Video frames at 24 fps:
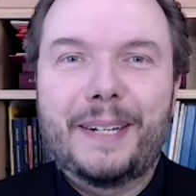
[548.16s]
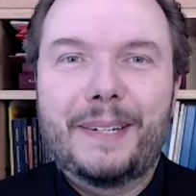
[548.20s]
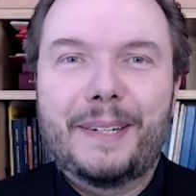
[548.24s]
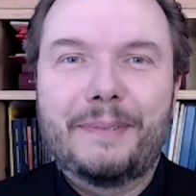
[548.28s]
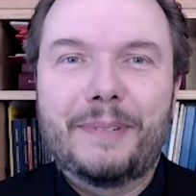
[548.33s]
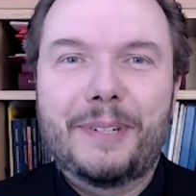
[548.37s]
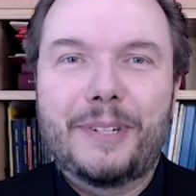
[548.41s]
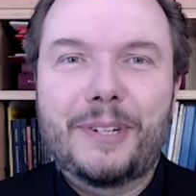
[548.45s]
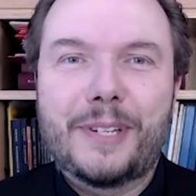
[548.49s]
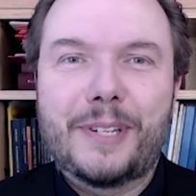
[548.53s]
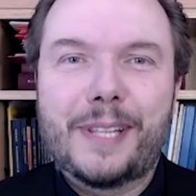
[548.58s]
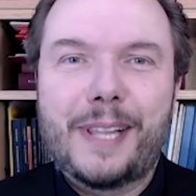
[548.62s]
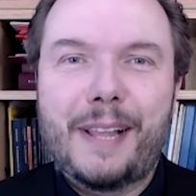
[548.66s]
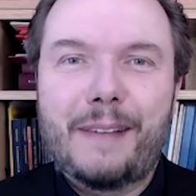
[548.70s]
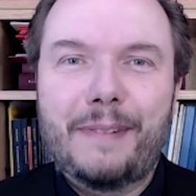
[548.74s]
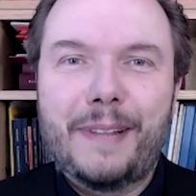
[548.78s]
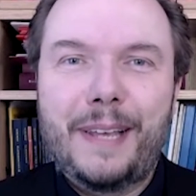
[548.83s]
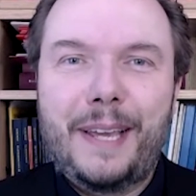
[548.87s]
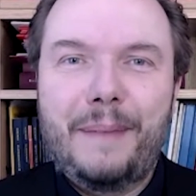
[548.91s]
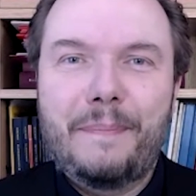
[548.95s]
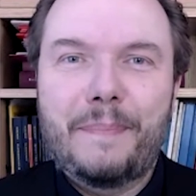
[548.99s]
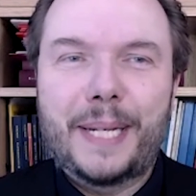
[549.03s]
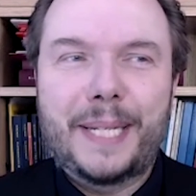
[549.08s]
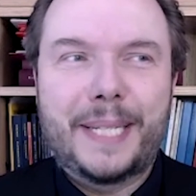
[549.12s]
which is
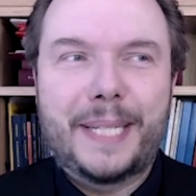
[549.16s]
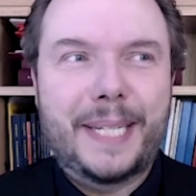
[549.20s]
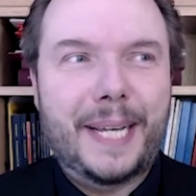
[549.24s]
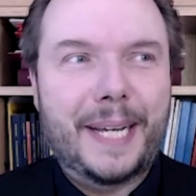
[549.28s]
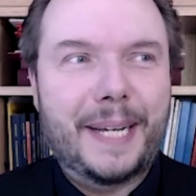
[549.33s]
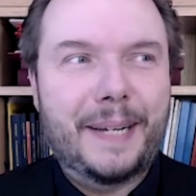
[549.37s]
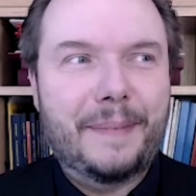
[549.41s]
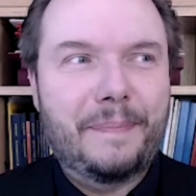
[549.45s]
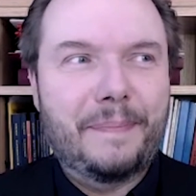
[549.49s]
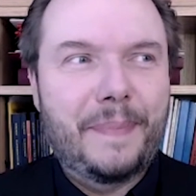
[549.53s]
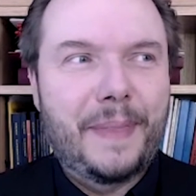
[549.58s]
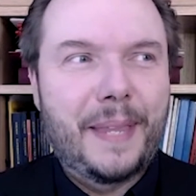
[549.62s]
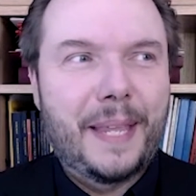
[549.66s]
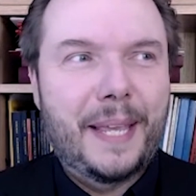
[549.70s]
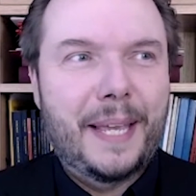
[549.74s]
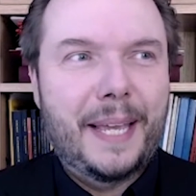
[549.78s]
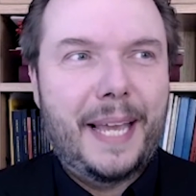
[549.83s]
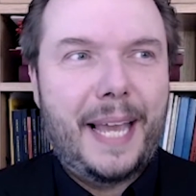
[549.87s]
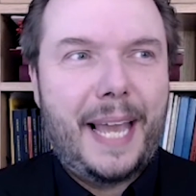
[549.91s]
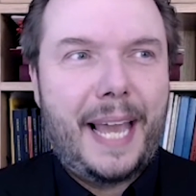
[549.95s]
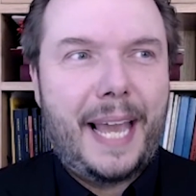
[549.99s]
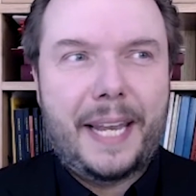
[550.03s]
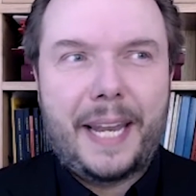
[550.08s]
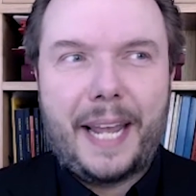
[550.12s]
lovely. But uh,
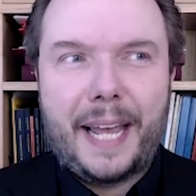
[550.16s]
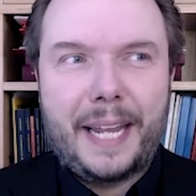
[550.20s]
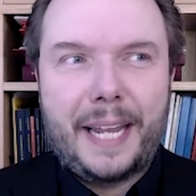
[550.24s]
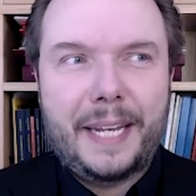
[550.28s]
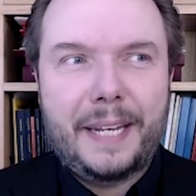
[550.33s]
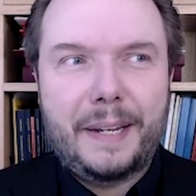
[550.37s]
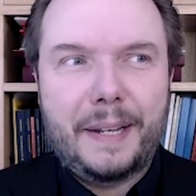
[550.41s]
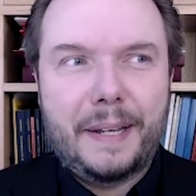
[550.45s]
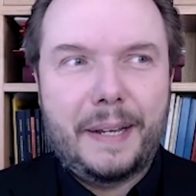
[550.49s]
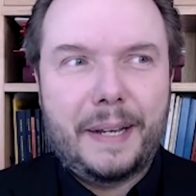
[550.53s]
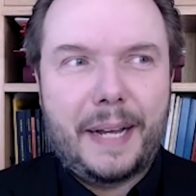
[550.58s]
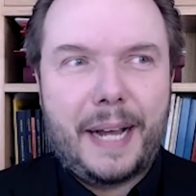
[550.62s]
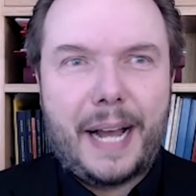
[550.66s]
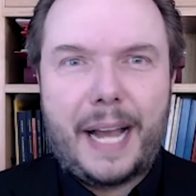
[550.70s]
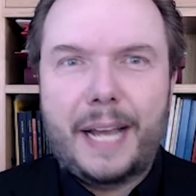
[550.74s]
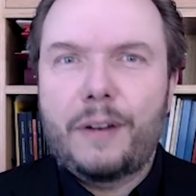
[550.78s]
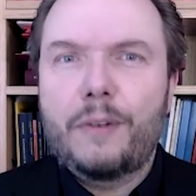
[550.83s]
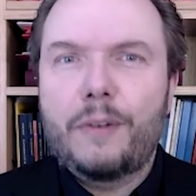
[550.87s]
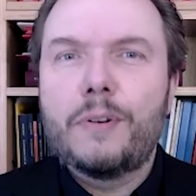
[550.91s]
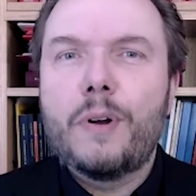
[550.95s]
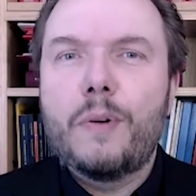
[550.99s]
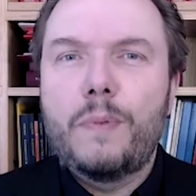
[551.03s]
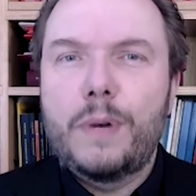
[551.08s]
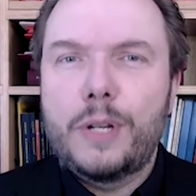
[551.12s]
and and I
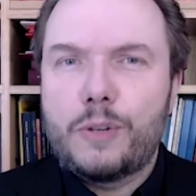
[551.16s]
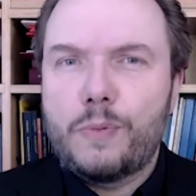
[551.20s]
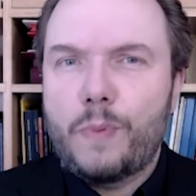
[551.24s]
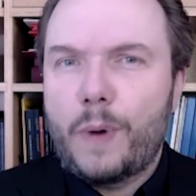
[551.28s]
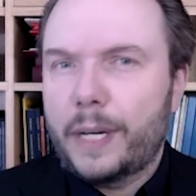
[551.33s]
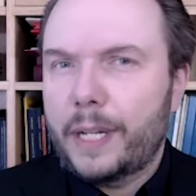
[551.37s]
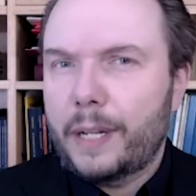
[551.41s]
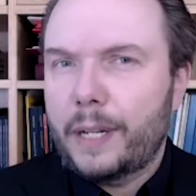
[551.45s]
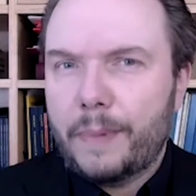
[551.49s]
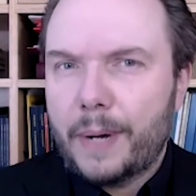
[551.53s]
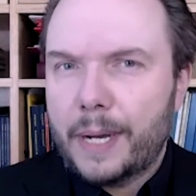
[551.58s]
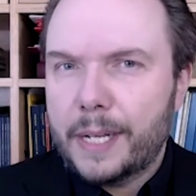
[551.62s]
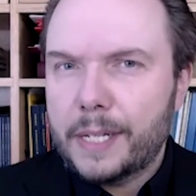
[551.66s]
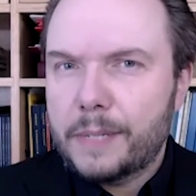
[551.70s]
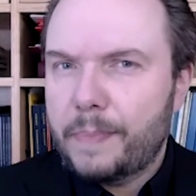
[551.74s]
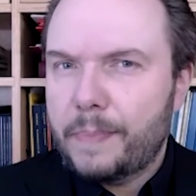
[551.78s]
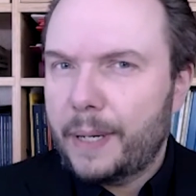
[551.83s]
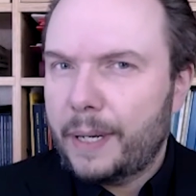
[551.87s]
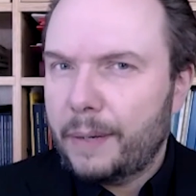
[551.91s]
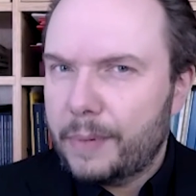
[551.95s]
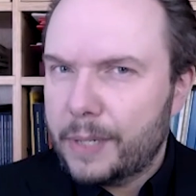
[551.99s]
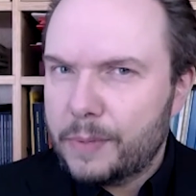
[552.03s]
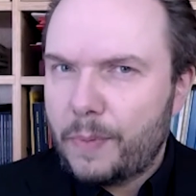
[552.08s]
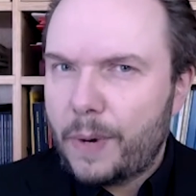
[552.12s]
don't know which one it was, but
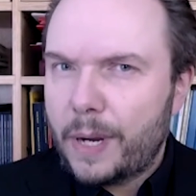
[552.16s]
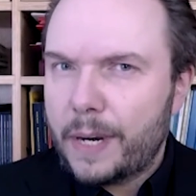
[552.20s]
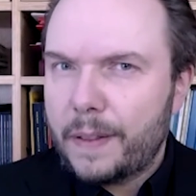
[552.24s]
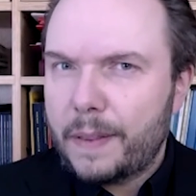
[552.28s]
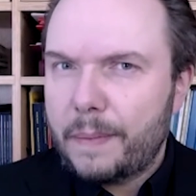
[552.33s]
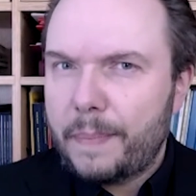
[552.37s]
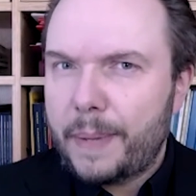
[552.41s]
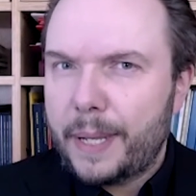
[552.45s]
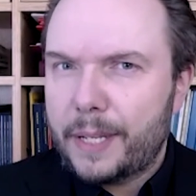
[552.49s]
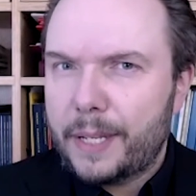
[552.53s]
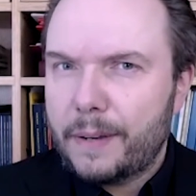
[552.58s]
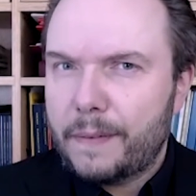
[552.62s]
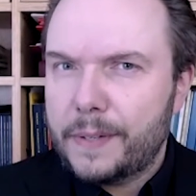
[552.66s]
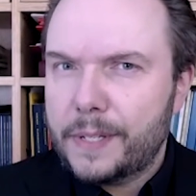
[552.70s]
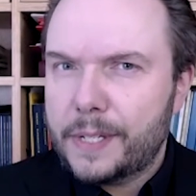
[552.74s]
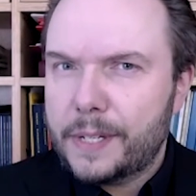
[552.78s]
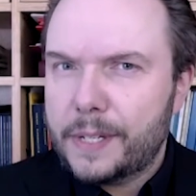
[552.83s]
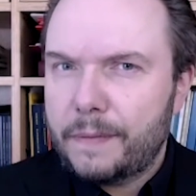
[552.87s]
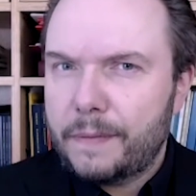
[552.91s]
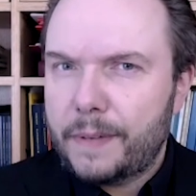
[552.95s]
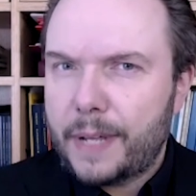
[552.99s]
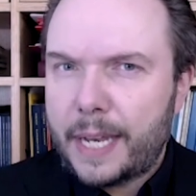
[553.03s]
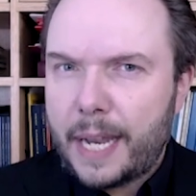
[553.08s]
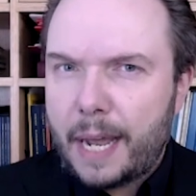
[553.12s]
it was one of the Beethoven
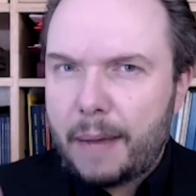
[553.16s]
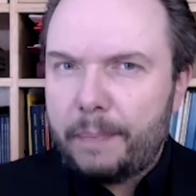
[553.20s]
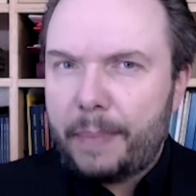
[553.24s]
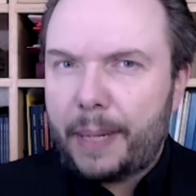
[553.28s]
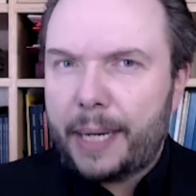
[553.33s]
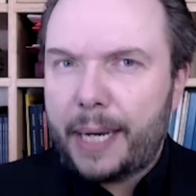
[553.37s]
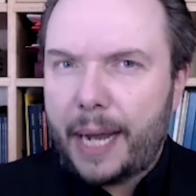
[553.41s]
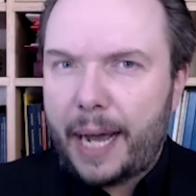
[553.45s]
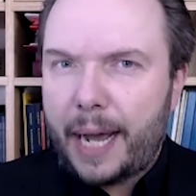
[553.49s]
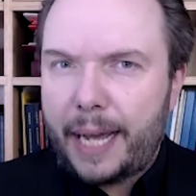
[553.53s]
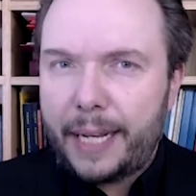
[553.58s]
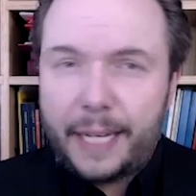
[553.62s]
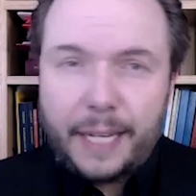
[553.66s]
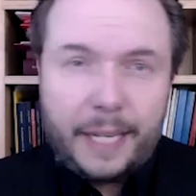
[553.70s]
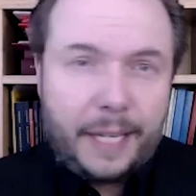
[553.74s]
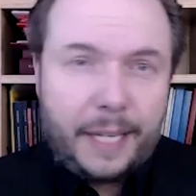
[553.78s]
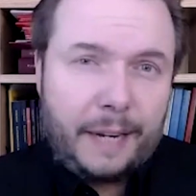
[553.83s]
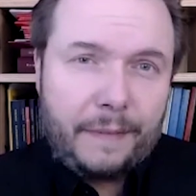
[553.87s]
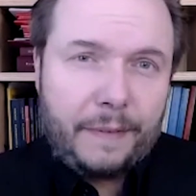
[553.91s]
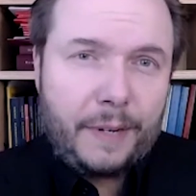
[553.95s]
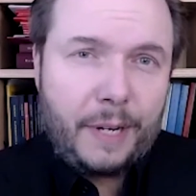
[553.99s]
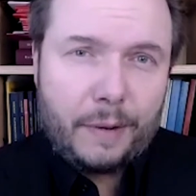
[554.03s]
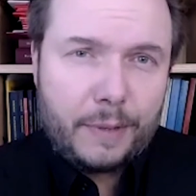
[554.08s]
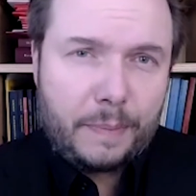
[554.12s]
symphonies. But I didn't
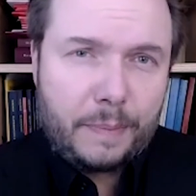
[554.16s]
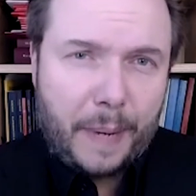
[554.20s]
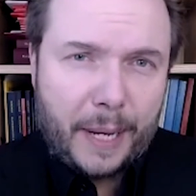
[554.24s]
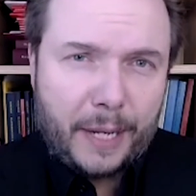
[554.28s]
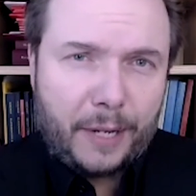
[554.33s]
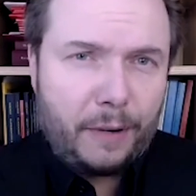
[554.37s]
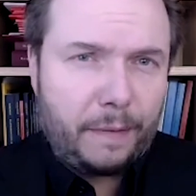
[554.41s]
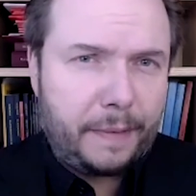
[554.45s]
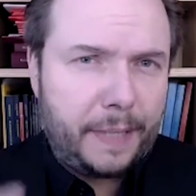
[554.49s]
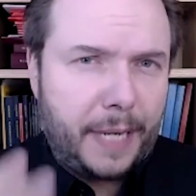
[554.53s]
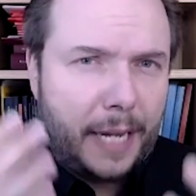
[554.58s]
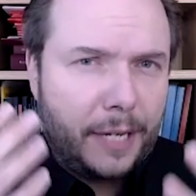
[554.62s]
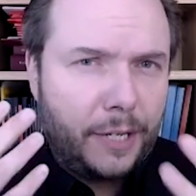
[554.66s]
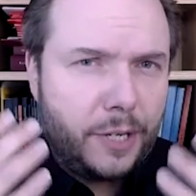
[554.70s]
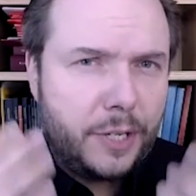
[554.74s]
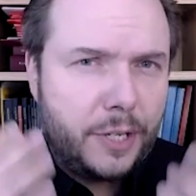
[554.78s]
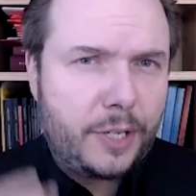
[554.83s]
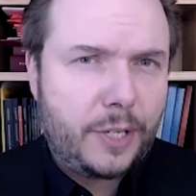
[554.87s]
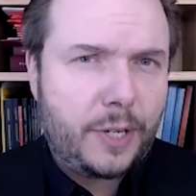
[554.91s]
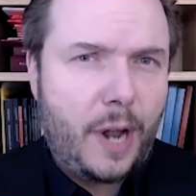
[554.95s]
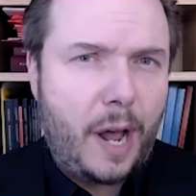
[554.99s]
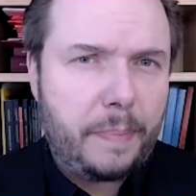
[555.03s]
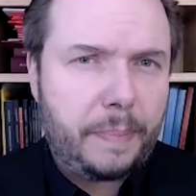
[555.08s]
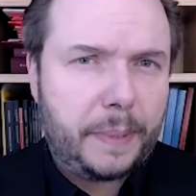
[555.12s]
even know it was Beethoven. I just
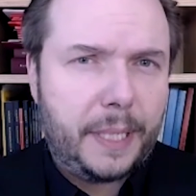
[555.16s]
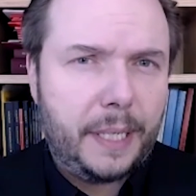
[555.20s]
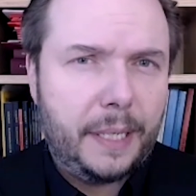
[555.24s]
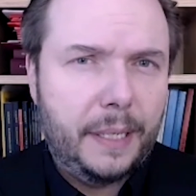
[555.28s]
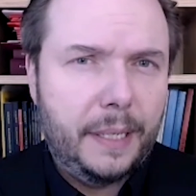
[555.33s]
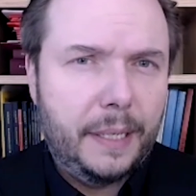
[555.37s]
stopped